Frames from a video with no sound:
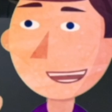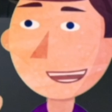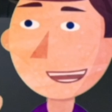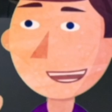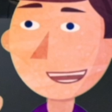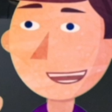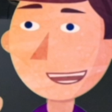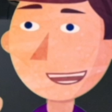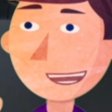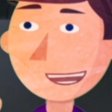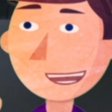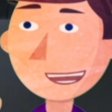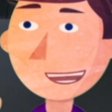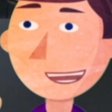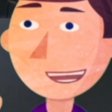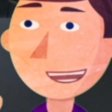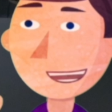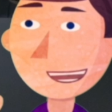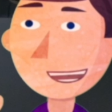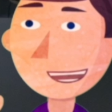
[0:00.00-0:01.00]
can't move
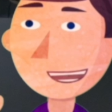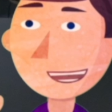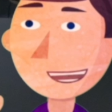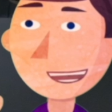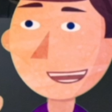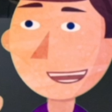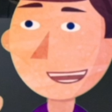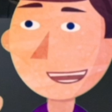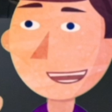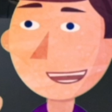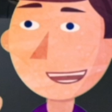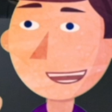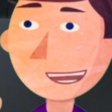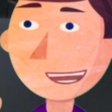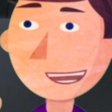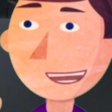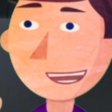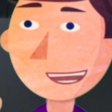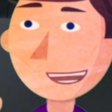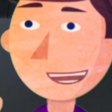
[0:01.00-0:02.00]
this video around
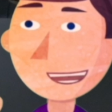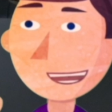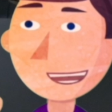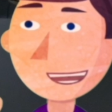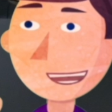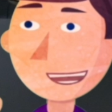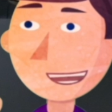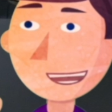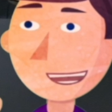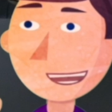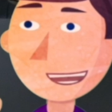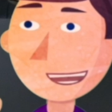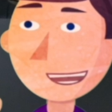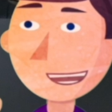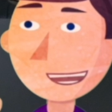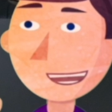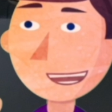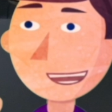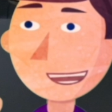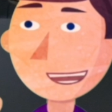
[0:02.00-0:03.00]
into a different
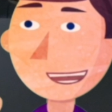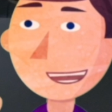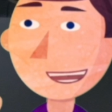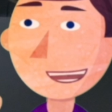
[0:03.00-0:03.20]
location.